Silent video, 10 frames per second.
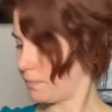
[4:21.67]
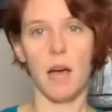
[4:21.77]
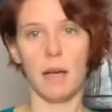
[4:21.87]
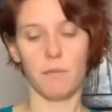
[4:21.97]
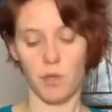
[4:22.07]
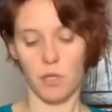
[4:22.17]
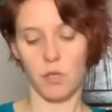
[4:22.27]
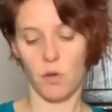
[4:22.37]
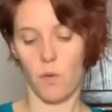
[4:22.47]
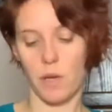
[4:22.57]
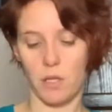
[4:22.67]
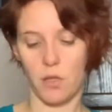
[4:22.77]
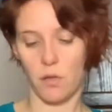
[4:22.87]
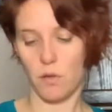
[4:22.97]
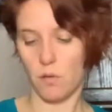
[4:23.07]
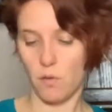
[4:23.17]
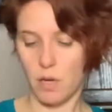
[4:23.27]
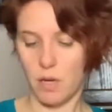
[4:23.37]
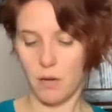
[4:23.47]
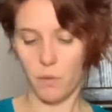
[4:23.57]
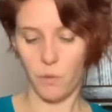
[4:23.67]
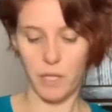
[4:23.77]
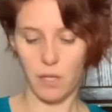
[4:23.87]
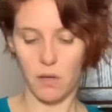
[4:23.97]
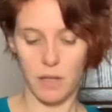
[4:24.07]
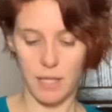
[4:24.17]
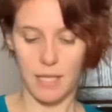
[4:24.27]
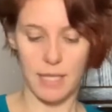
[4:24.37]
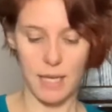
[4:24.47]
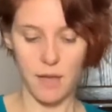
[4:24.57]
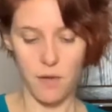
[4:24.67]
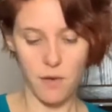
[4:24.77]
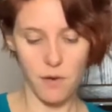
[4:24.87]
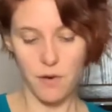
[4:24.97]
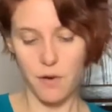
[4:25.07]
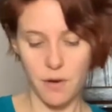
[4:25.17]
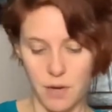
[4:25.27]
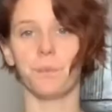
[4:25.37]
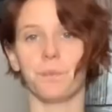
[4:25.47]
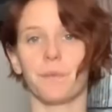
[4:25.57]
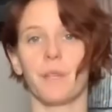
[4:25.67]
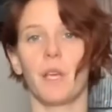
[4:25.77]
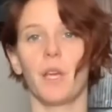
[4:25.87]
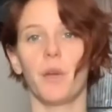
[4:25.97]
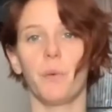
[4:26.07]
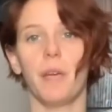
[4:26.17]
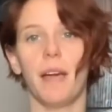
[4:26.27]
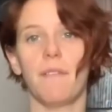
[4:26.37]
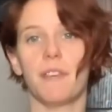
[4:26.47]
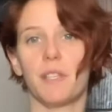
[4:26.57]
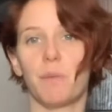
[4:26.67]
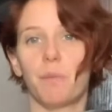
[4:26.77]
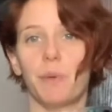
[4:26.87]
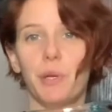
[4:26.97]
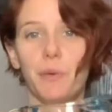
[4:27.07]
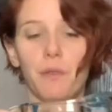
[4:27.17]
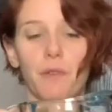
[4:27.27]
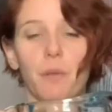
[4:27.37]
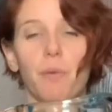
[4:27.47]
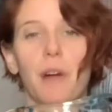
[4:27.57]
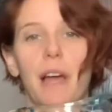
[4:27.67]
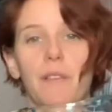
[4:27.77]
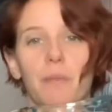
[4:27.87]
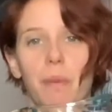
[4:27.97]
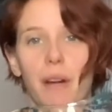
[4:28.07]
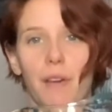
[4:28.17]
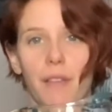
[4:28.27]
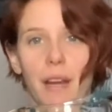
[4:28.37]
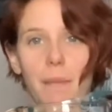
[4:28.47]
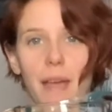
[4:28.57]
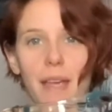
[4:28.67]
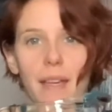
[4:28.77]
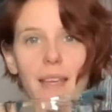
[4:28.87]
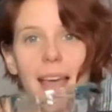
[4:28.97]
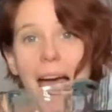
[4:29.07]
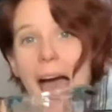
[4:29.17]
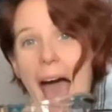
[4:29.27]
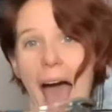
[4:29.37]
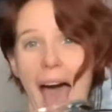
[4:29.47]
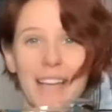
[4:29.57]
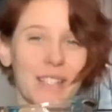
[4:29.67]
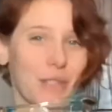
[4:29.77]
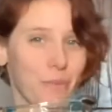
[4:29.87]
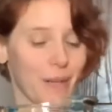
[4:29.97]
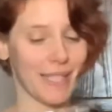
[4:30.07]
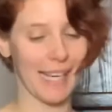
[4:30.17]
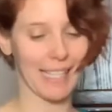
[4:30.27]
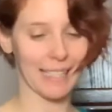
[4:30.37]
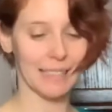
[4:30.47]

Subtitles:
I'm just going to whisk all this together. We have this beautiful browned butter that I made. Super exciting.